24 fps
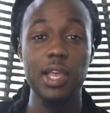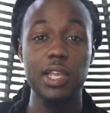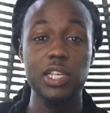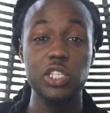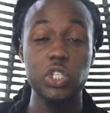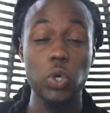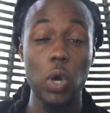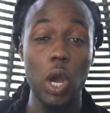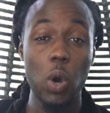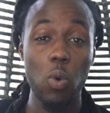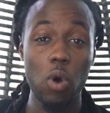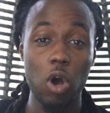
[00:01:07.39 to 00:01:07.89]

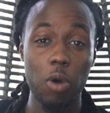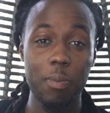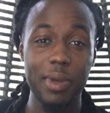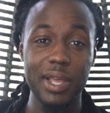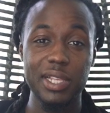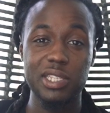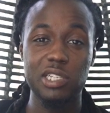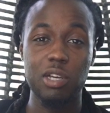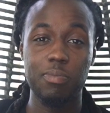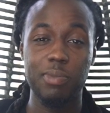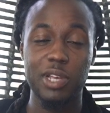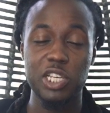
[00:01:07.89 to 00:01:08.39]
So I walk
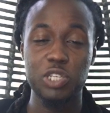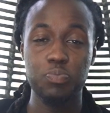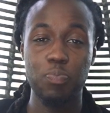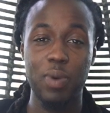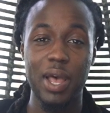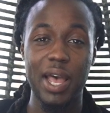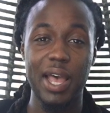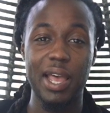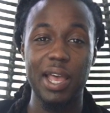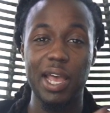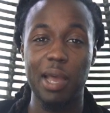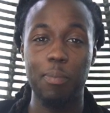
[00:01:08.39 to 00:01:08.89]
back to my
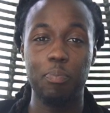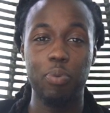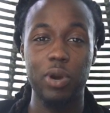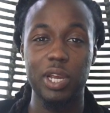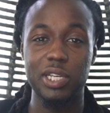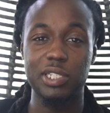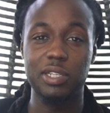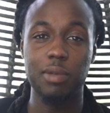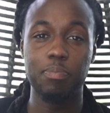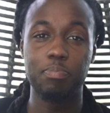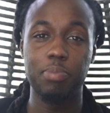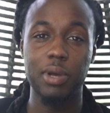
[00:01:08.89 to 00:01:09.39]
spot, I
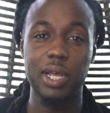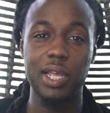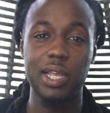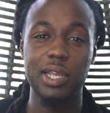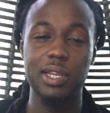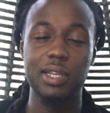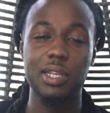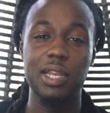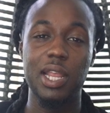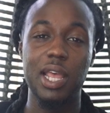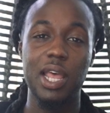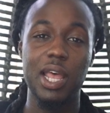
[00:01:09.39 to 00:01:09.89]
press the
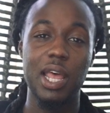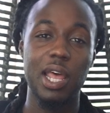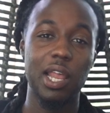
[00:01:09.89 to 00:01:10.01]
button,